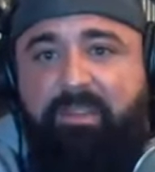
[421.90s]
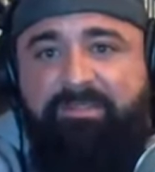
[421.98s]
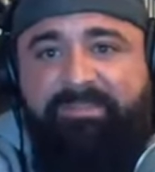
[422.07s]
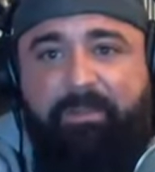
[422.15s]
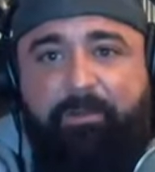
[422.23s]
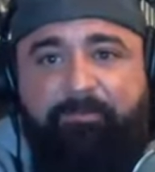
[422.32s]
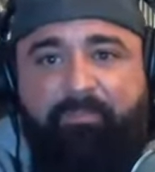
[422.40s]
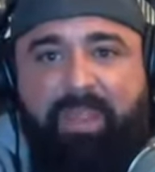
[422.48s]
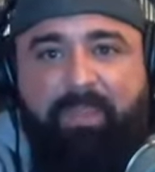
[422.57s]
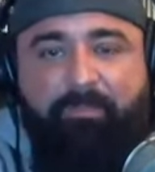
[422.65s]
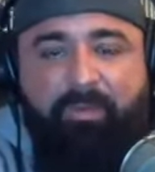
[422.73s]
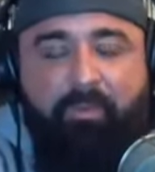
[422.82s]
So
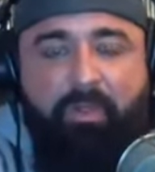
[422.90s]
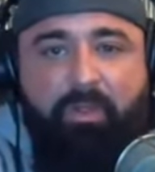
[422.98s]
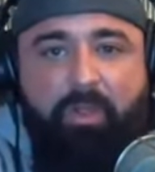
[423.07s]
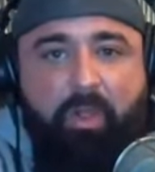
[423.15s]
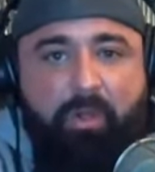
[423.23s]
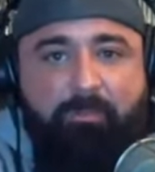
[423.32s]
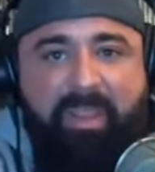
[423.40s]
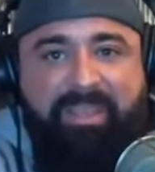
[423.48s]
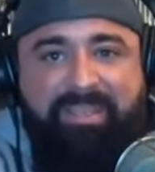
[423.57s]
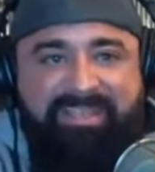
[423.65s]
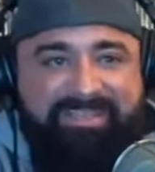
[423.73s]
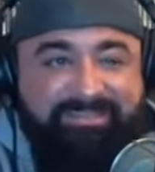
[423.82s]
make up your own. Make
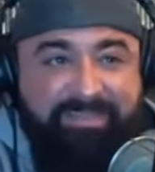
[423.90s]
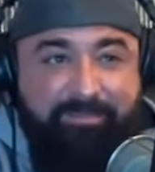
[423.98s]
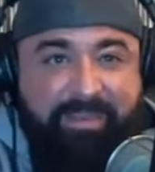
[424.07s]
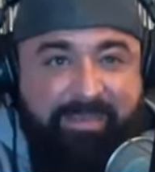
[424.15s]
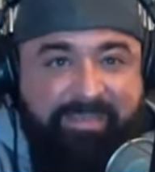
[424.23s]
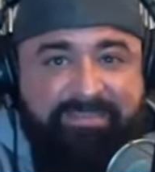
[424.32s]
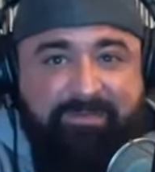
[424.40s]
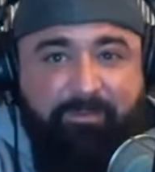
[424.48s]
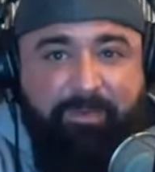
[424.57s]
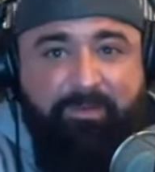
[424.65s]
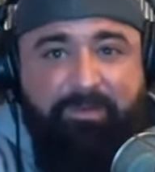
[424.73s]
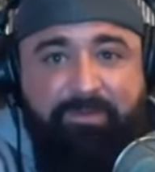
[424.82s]
it easy. Make it easy for
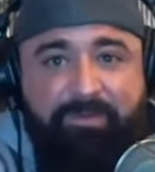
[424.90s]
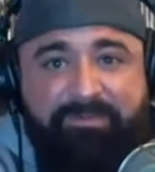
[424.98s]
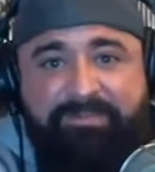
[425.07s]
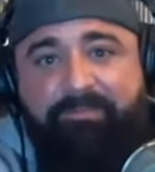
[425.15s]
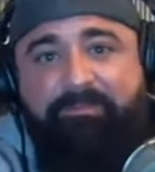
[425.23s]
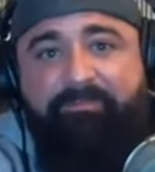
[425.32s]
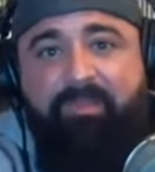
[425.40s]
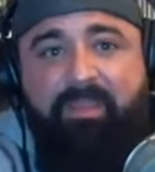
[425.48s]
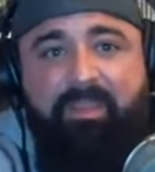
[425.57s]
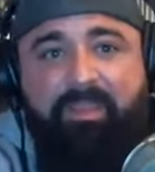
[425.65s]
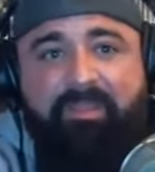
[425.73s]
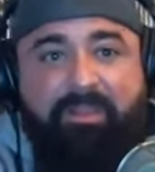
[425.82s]
people to use.
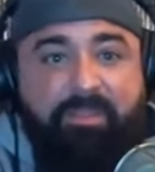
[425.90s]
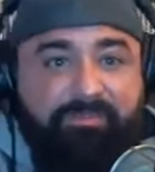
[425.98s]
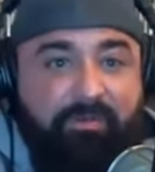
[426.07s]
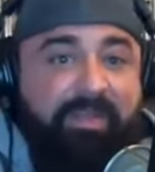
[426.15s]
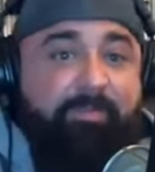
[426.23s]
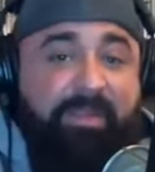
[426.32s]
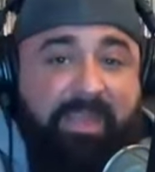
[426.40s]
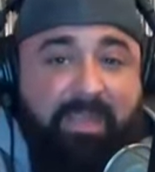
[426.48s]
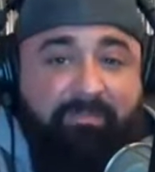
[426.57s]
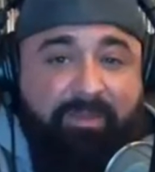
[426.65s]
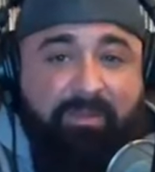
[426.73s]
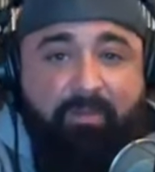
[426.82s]
And that goes for anybody
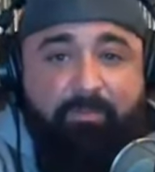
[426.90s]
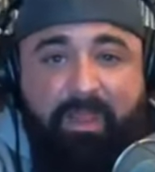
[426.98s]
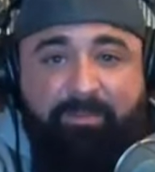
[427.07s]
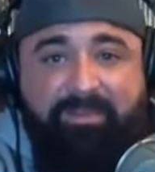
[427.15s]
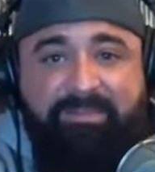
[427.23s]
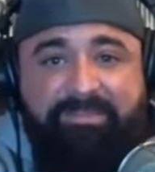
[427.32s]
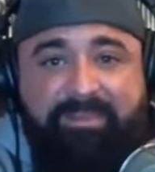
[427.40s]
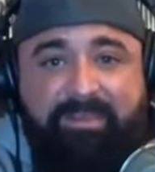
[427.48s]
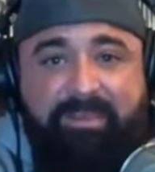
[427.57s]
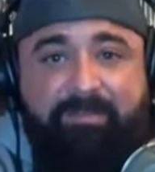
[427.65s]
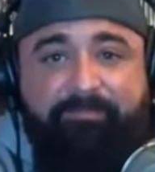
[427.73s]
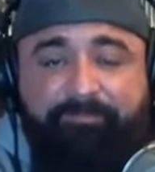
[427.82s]
out there who might be listening
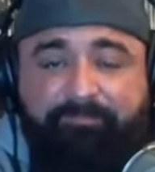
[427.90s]
in.